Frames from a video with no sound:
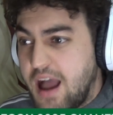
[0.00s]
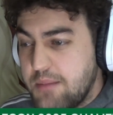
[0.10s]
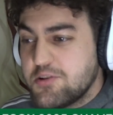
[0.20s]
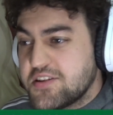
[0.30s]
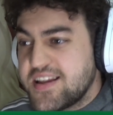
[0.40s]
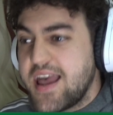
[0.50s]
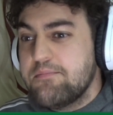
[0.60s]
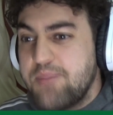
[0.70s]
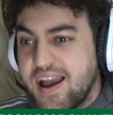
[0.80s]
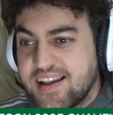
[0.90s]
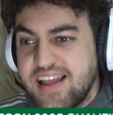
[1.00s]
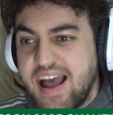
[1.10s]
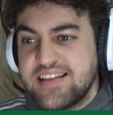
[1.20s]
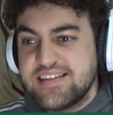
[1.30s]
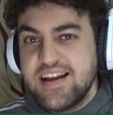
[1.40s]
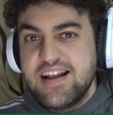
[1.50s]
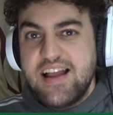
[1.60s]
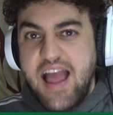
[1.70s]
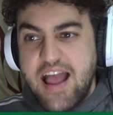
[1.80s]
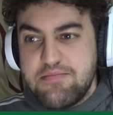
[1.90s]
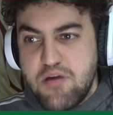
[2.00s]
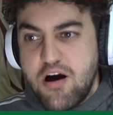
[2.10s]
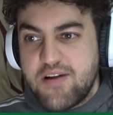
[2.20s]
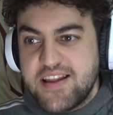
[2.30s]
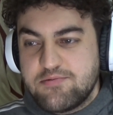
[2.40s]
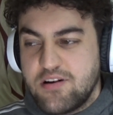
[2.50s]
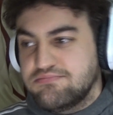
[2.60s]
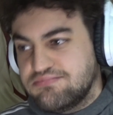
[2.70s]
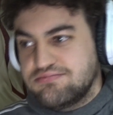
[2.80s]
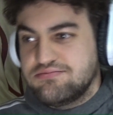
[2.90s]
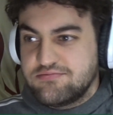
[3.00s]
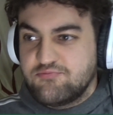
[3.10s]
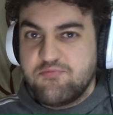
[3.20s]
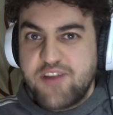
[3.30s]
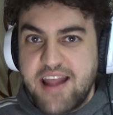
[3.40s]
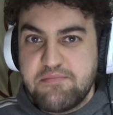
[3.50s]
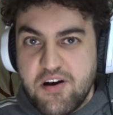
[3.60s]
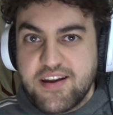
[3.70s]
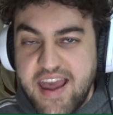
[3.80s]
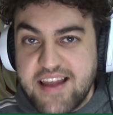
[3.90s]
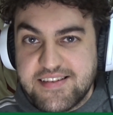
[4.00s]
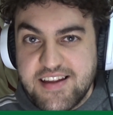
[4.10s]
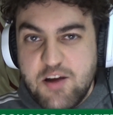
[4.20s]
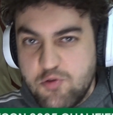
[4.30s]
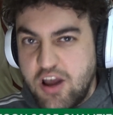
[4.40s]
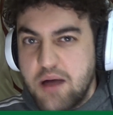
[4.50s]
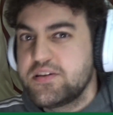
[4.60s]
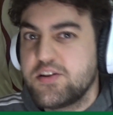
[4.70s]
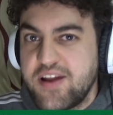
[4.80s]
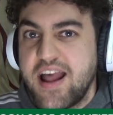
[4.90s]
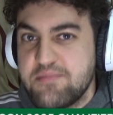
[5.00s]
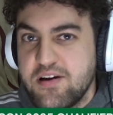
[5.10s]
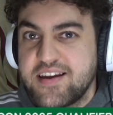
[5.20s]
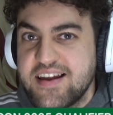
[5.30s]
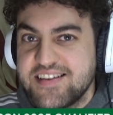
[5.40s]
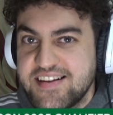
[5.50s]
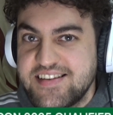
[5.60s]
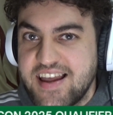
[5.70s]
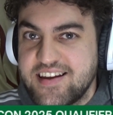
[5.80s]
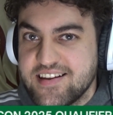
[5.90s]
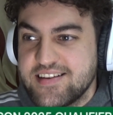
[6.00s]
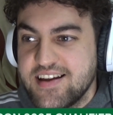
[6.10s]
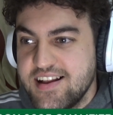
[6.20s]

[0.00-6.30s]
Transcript: I'm not saying Baghdad and Mahrez, well, Riyad Merguez. We'll come to Riyad Merguez in a second.